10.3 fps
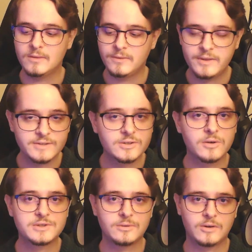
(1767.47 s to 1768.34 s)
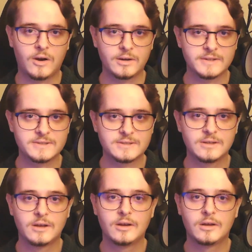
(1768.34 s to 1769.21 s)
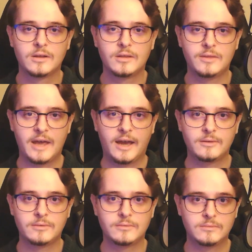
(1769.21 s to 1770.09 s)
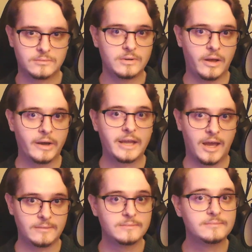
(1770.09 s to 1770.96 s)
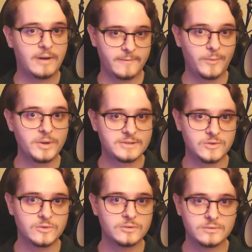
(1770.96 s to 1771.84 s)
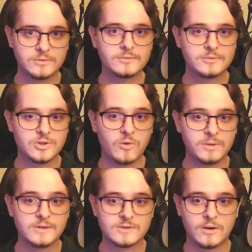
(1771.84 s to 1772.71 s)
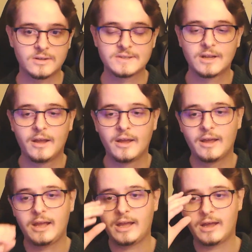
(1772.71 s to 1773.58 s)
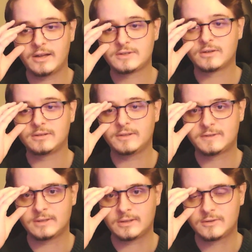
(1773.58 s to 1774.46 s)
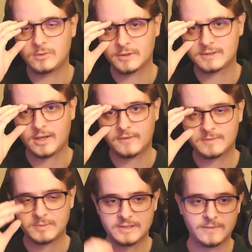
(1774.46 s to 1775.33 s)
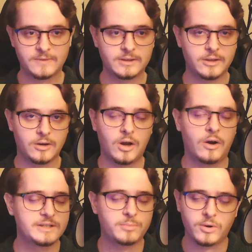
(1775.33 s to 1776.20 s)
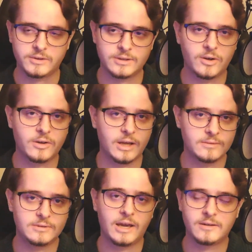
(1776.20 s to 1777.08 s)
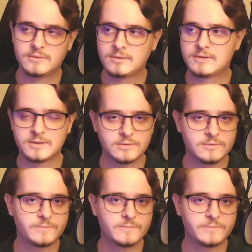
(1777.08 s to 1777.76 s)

This goes to an artist that, again, my voice student showed me this artist, and I started listening to her stuff, specifically her. Oh, I spoiled it. Okay, yeah, it's a